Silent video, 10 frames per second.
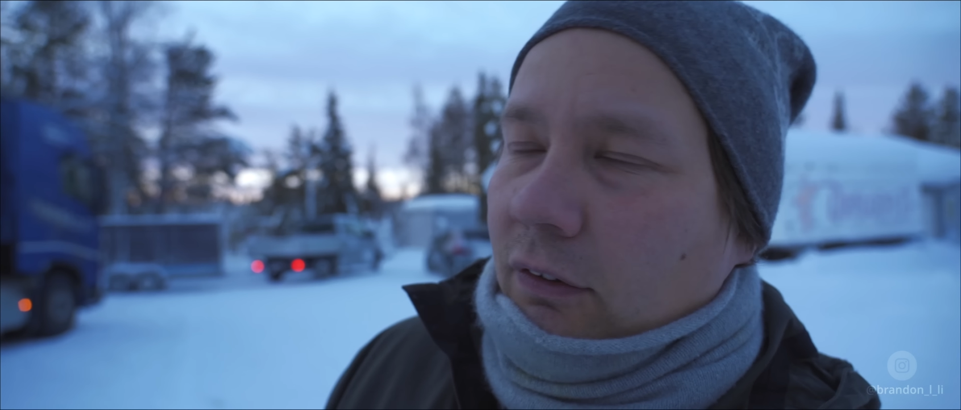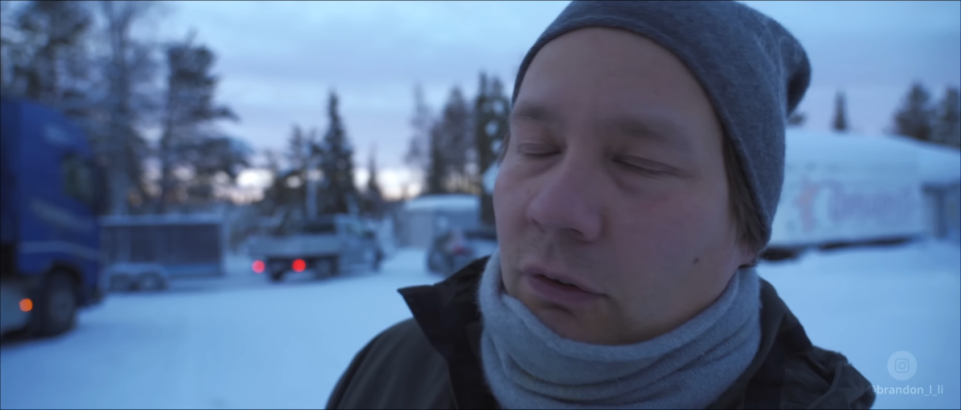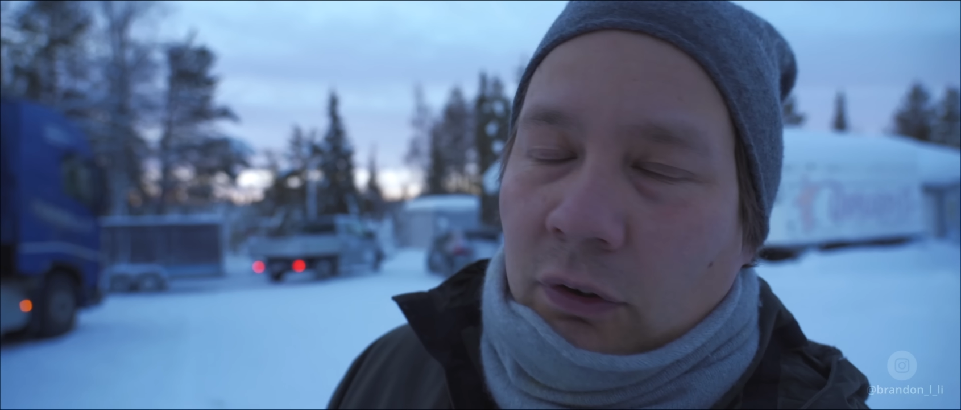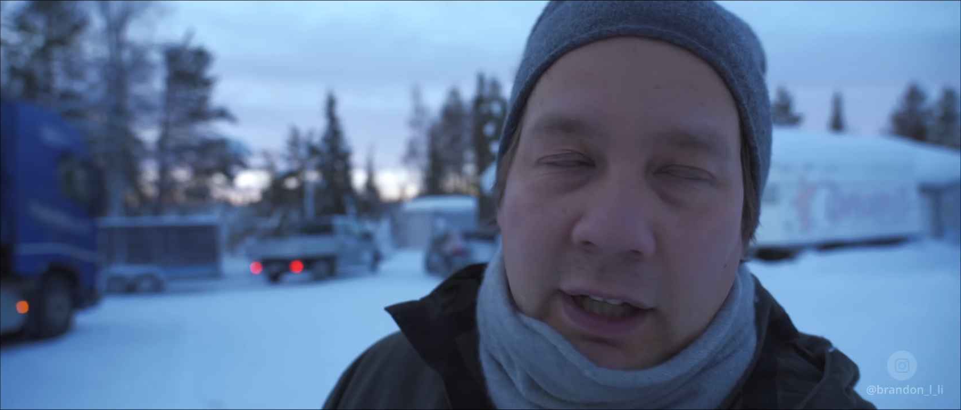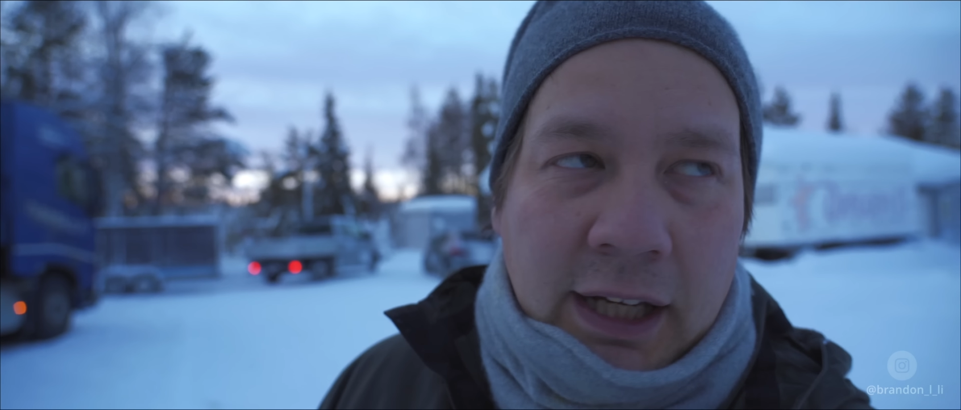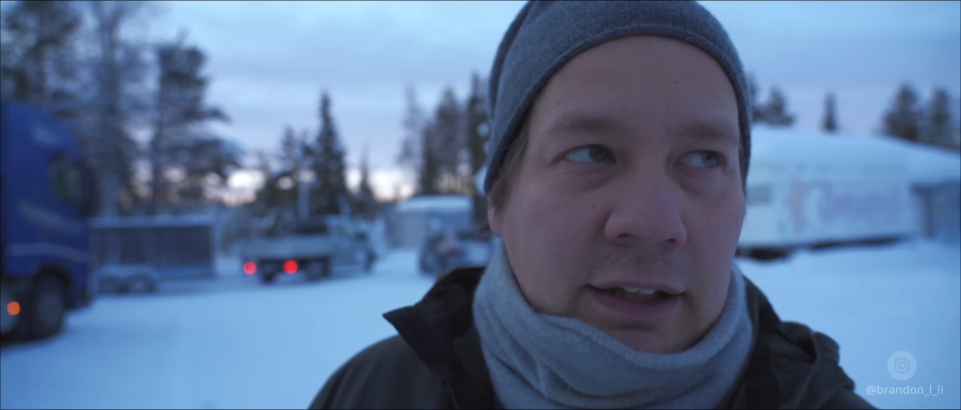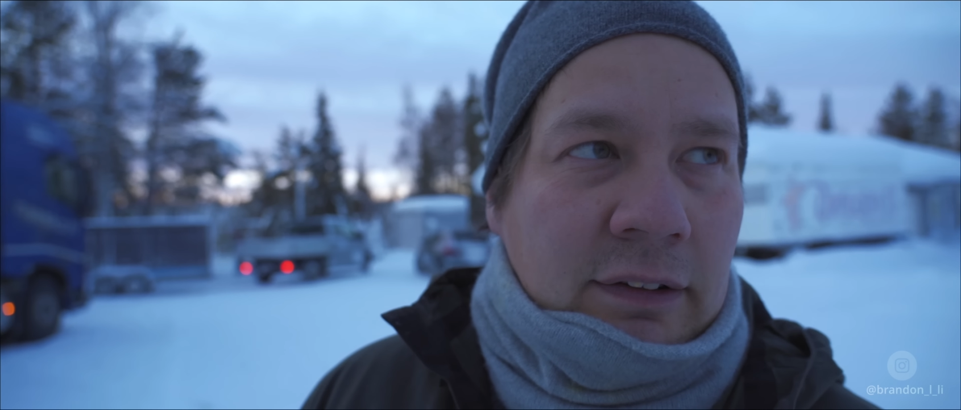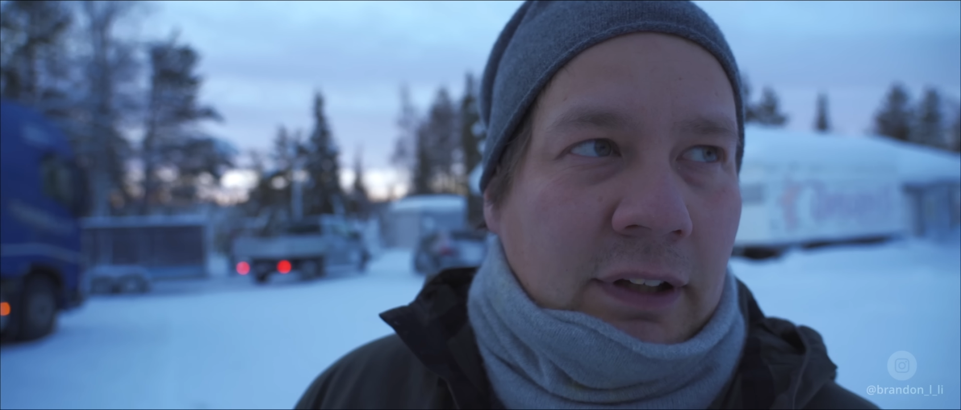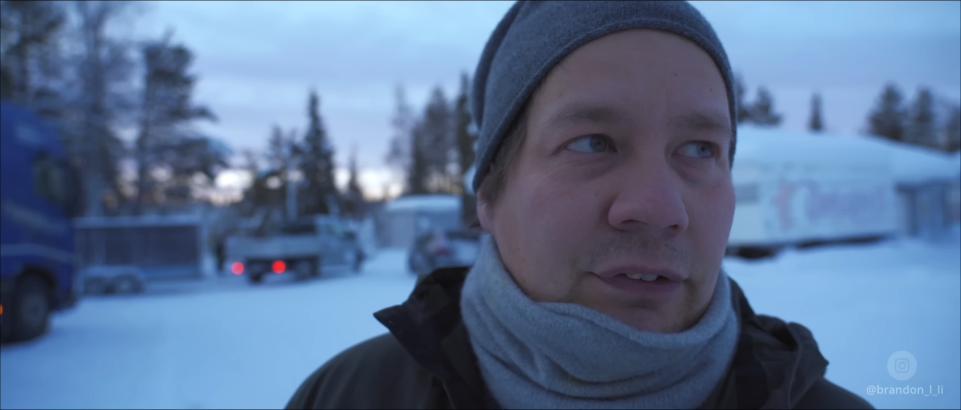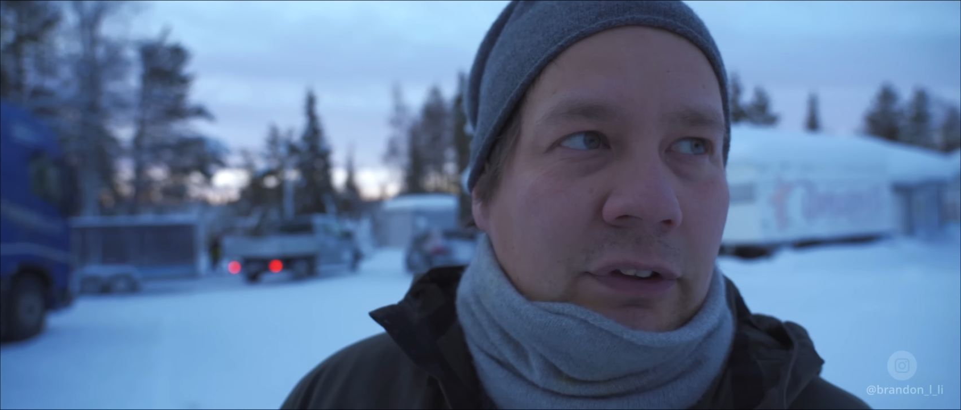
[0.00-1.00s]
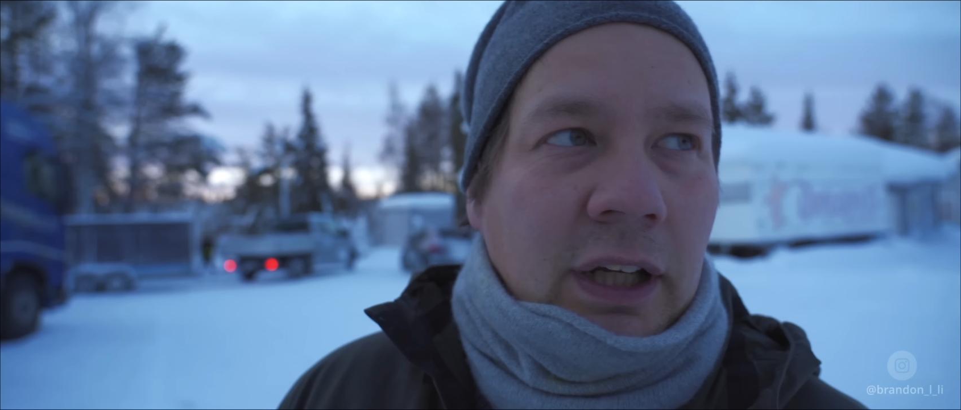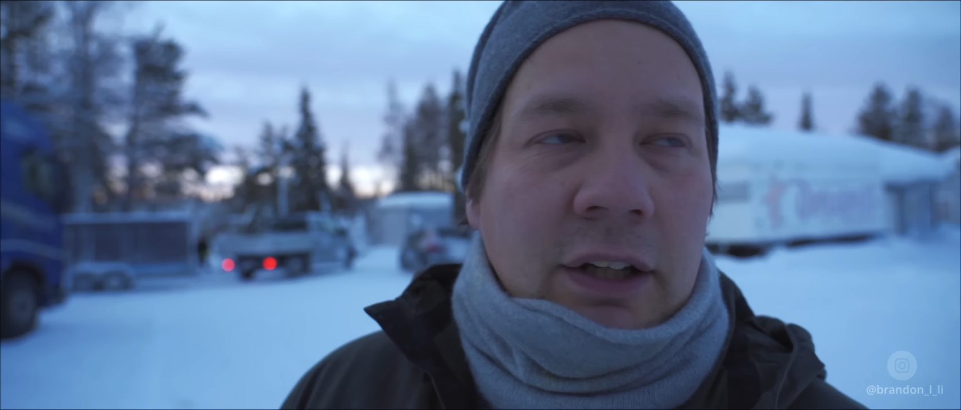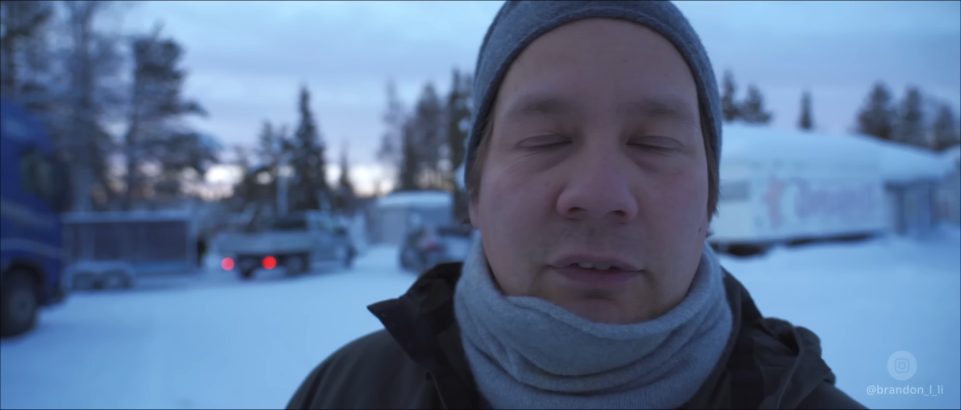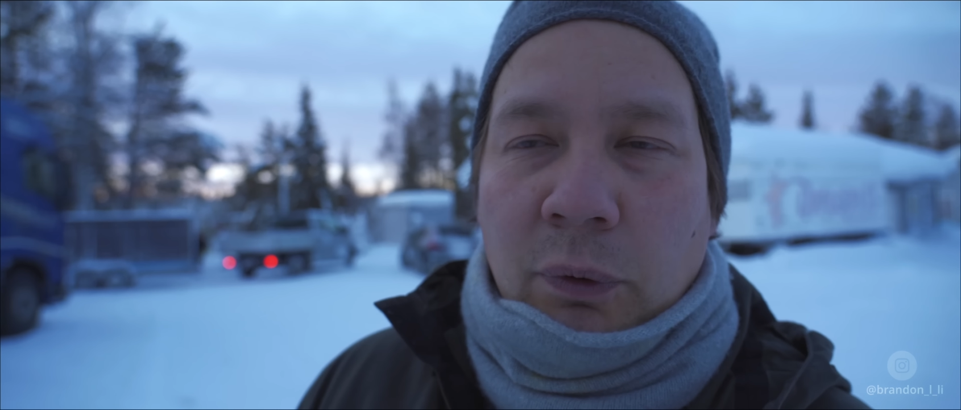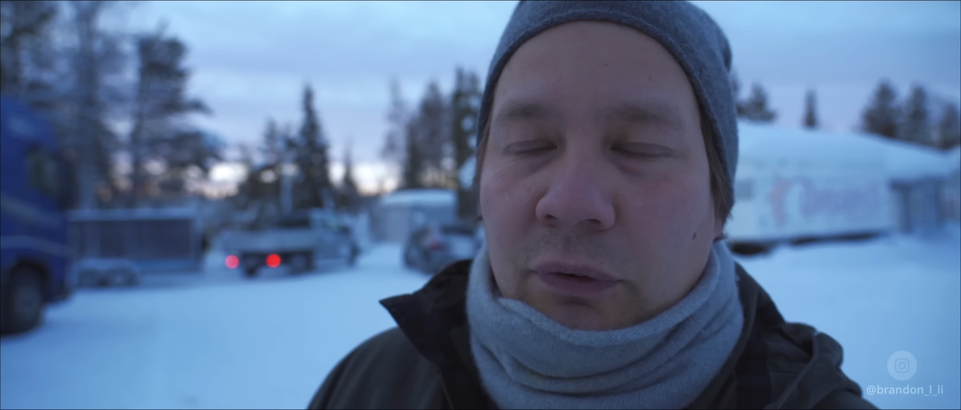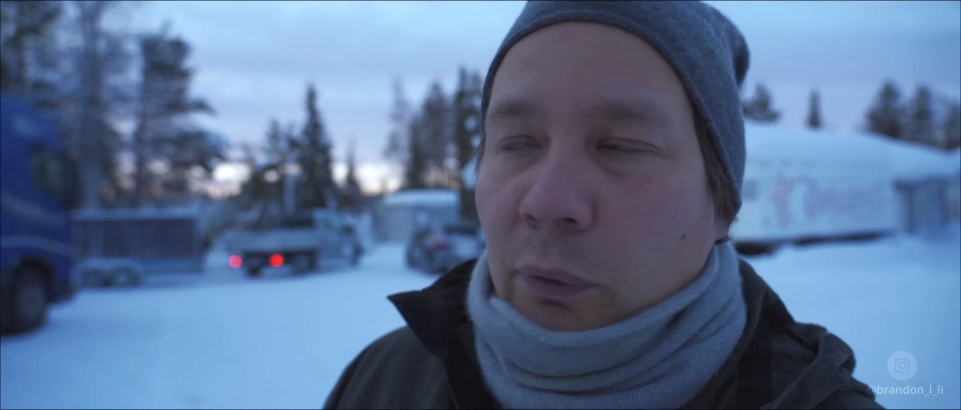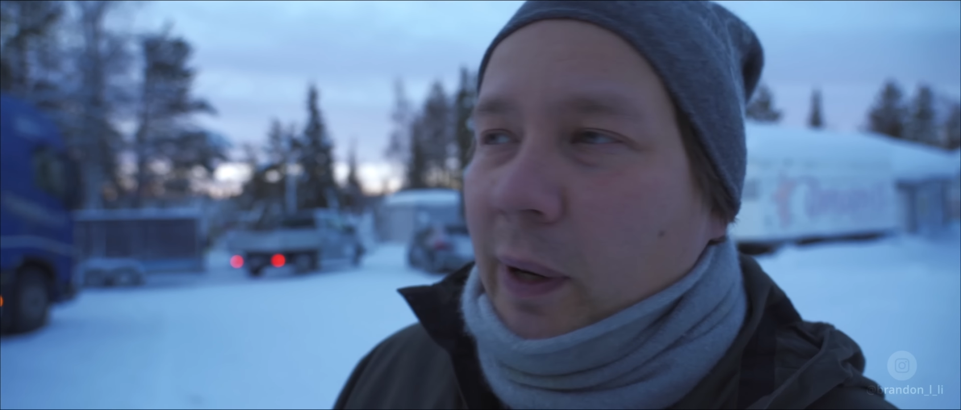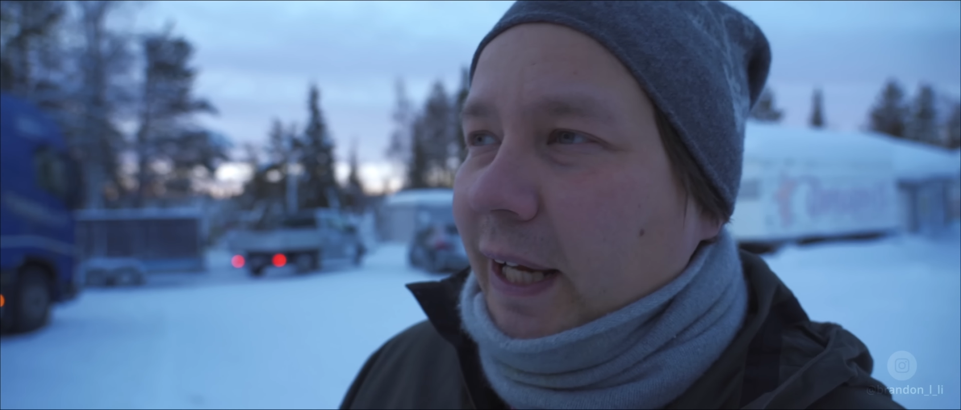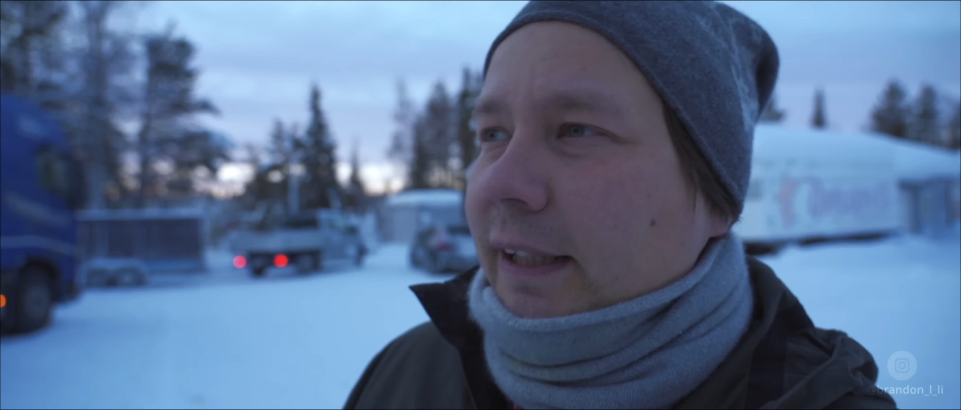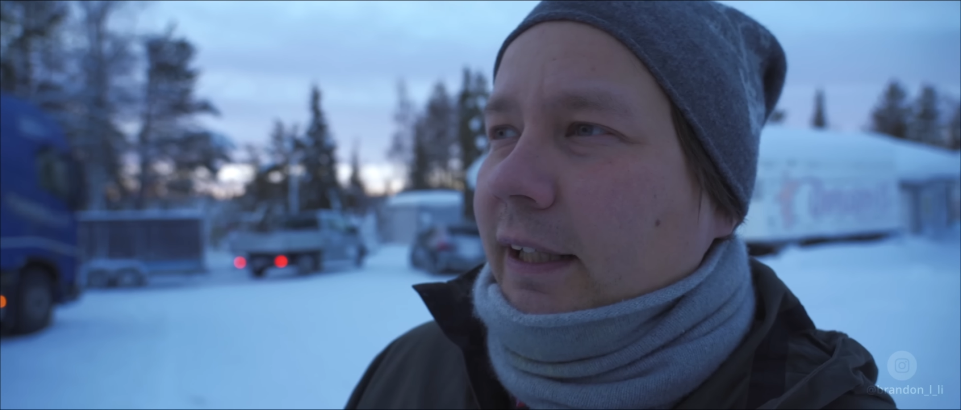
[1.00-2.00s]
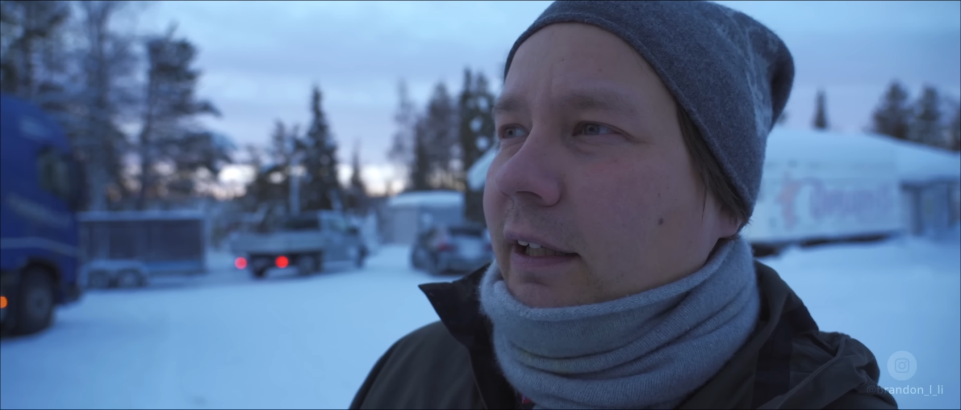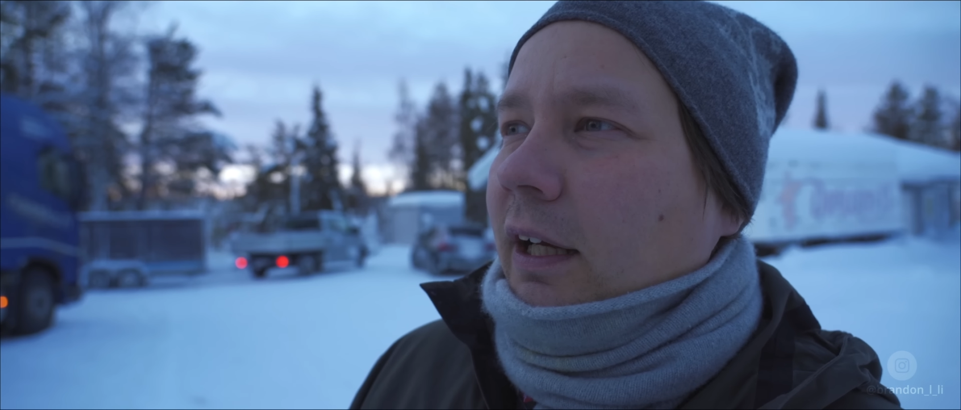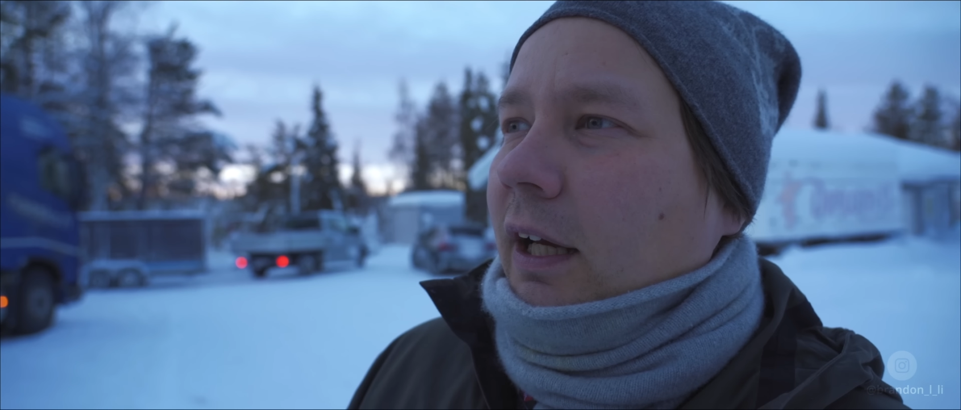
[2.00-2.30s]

today and yesterday it was raining